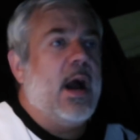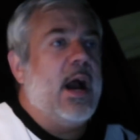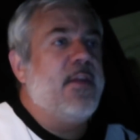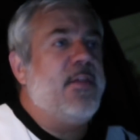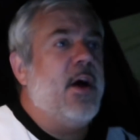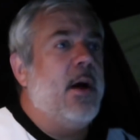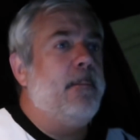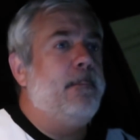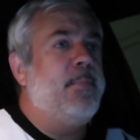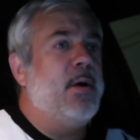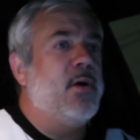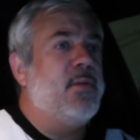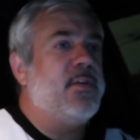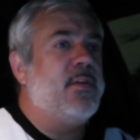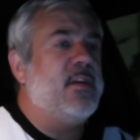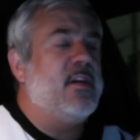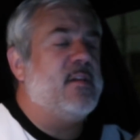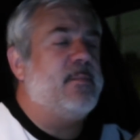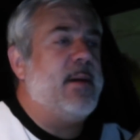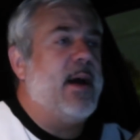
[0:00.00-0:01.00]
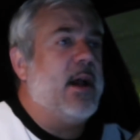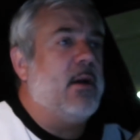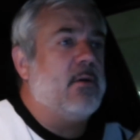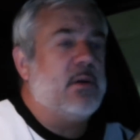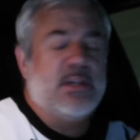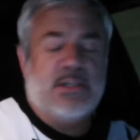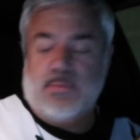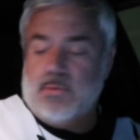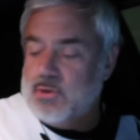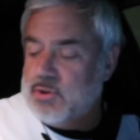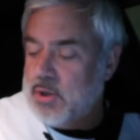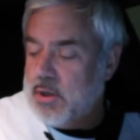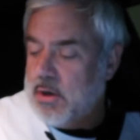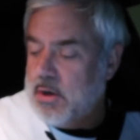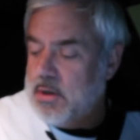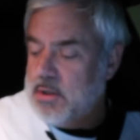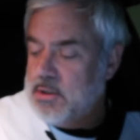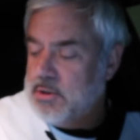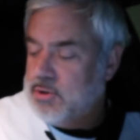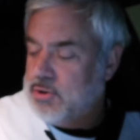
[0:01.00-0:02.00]
I thought both of these batteries were
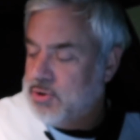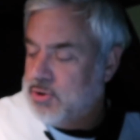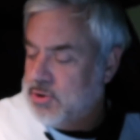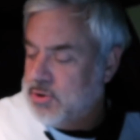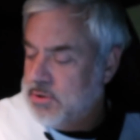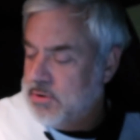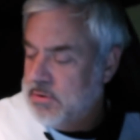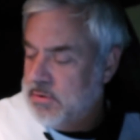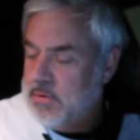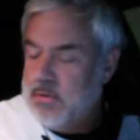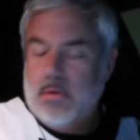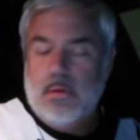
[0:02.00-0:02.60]
charged.